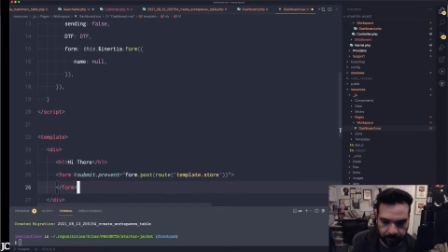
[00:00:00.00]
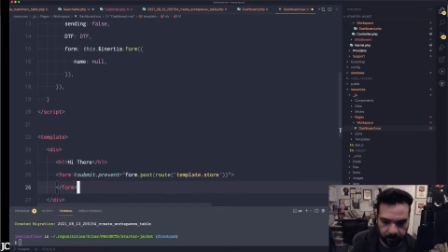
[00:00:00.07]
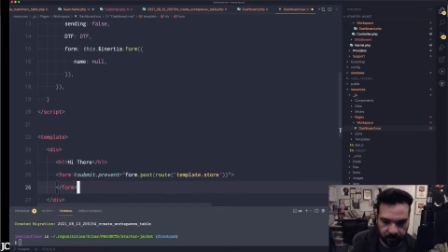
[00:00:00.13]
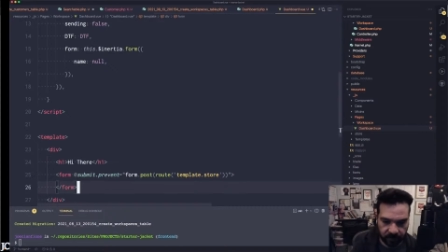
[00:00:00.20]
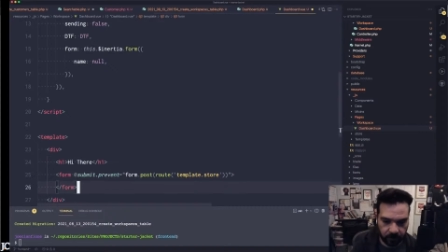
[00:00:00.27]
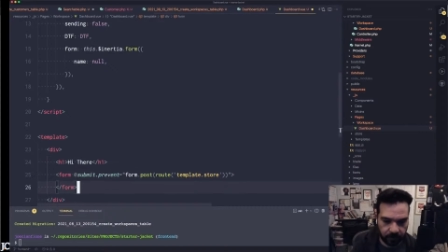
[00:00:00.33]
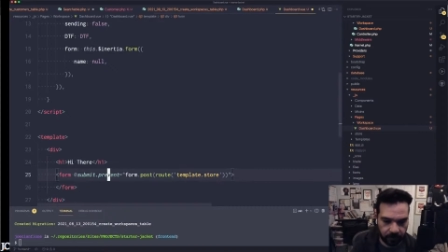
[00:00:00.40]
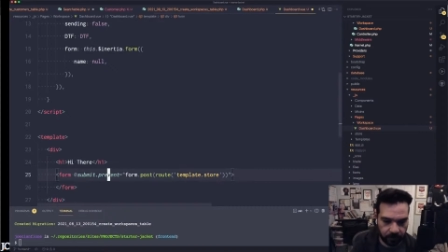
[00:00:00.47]

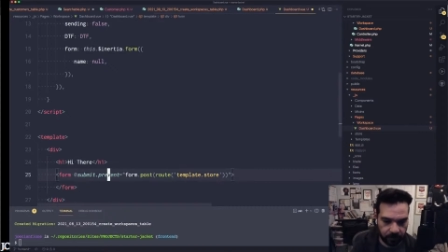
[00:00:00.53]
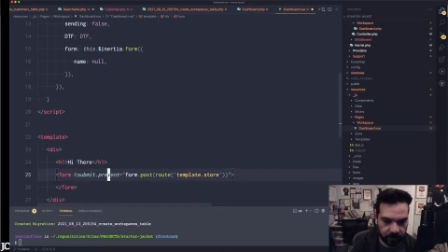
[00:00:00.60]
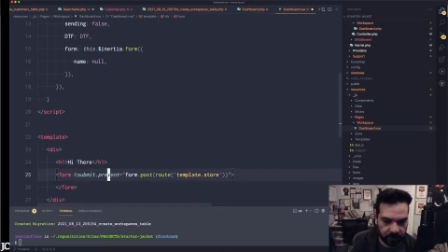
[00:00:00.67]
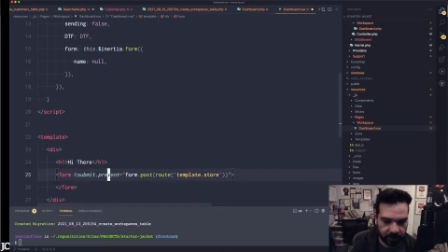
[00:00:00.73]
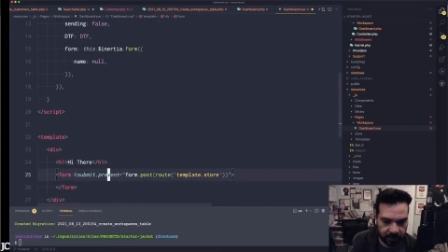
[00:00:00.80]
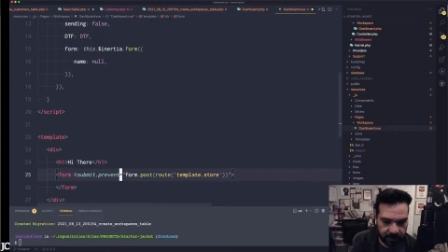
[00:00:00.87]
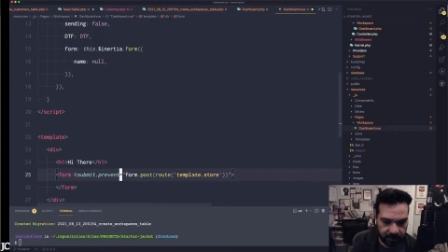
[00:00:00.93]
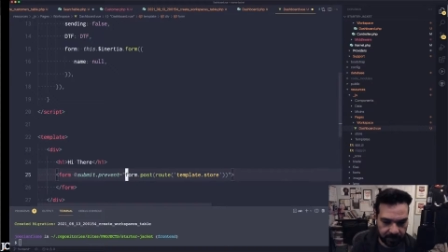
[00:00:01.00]
So for
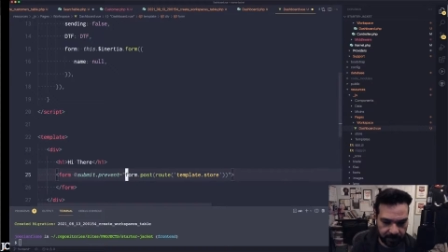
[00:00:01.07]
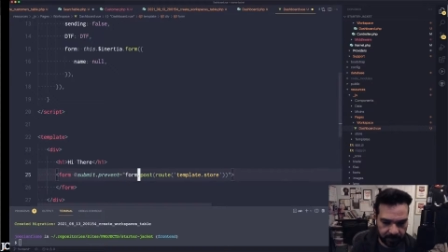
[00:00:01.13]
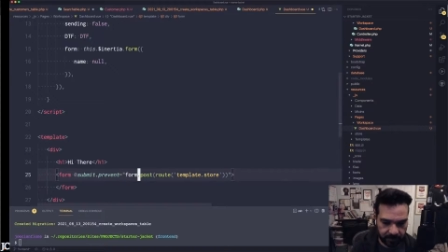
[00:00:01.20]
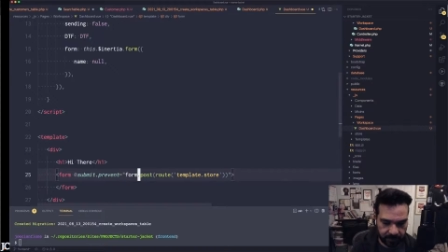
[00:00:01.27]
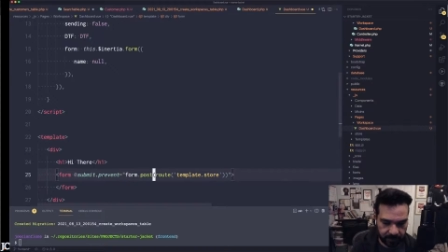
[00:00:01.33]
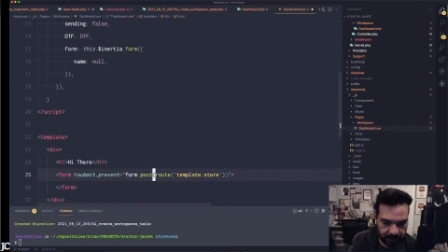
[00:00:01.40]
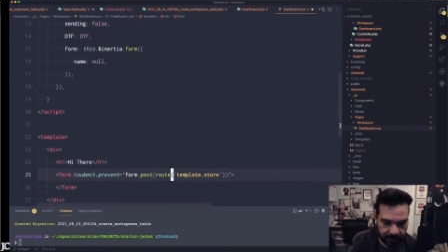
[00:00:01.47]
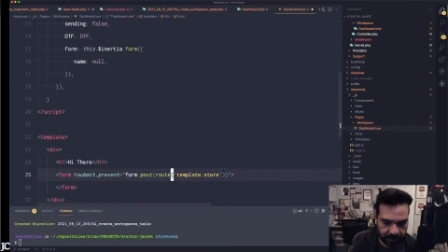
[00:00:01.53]

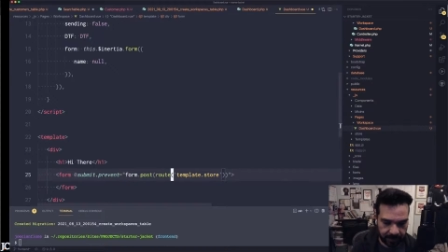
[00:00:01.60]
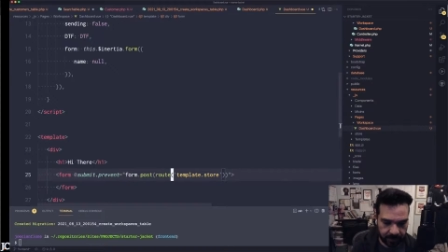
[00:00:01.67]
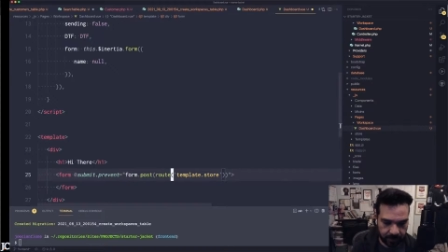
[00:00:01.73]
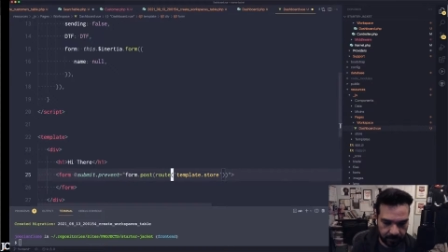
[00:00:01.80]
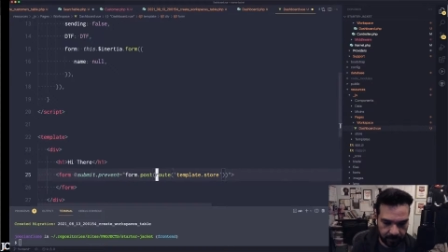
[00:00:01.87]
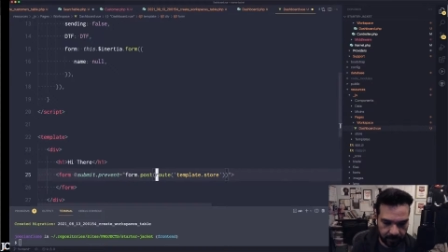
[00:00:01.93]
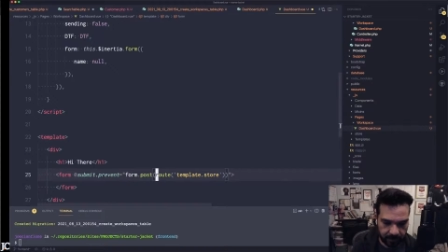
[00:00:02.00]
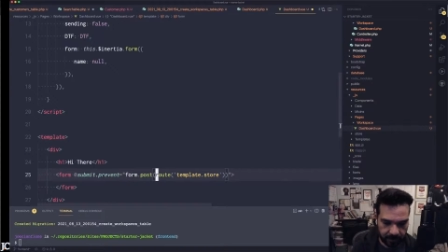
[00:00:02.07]
tonight,
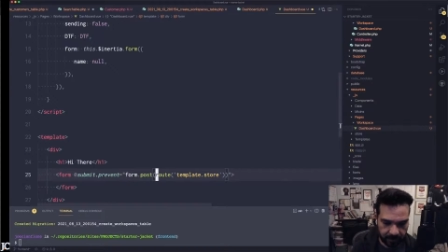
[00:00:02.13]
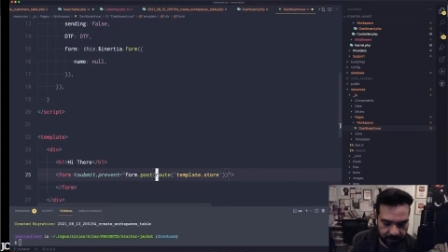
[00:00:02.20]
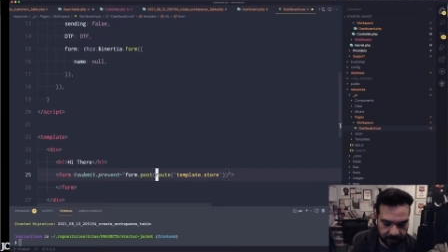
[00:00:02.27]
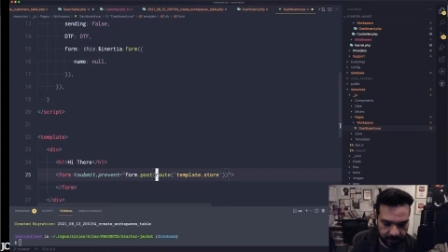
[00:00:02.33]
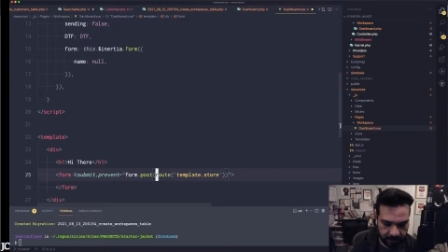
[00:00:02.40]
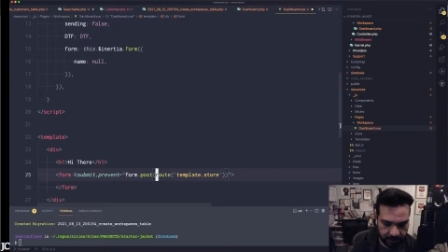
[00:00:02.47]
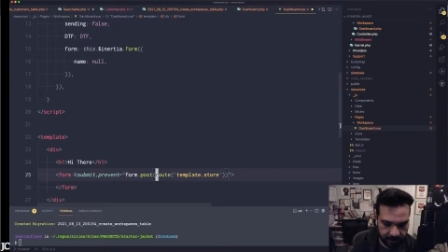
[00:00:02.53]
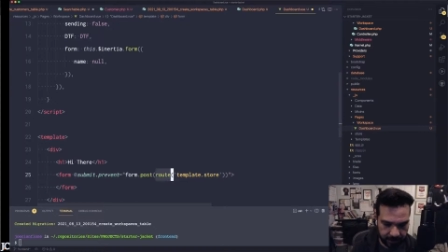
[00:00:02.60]
this
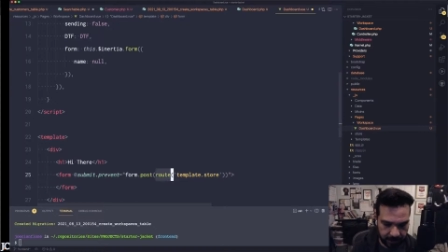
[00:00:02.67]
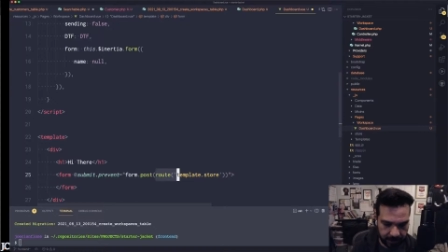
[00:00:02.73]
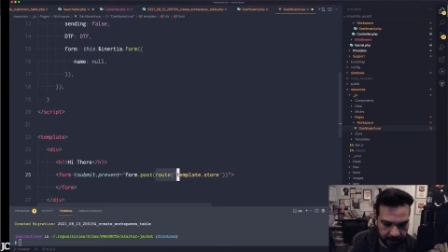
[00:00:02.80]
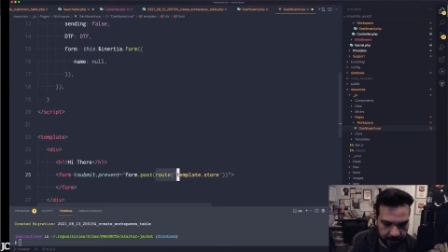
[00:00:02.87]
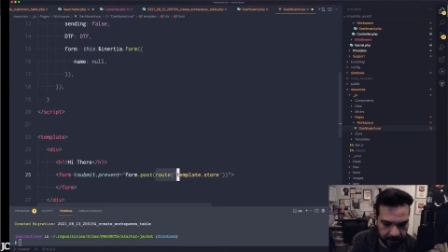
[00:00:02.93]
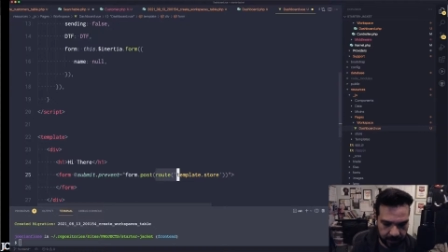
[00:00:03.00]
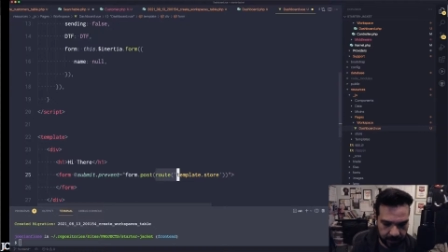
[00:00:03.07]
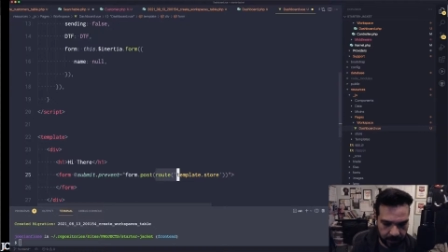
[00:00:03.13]
is, I
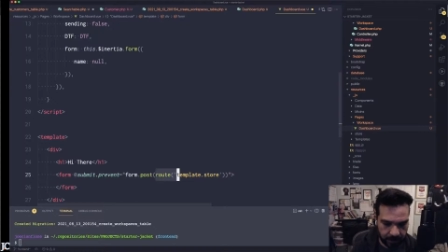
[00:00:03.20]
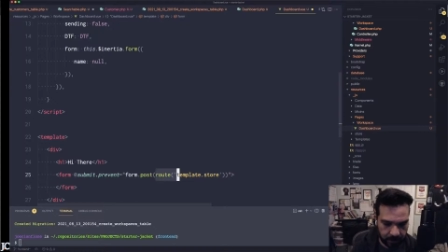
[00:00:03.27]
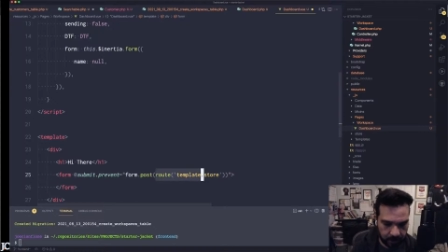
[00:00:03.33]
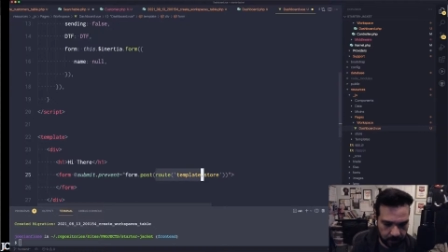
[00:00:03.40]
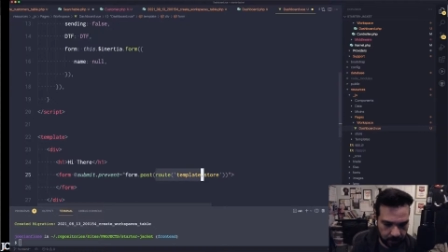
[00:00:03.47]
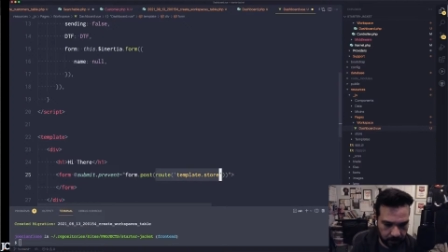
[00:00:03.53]
think,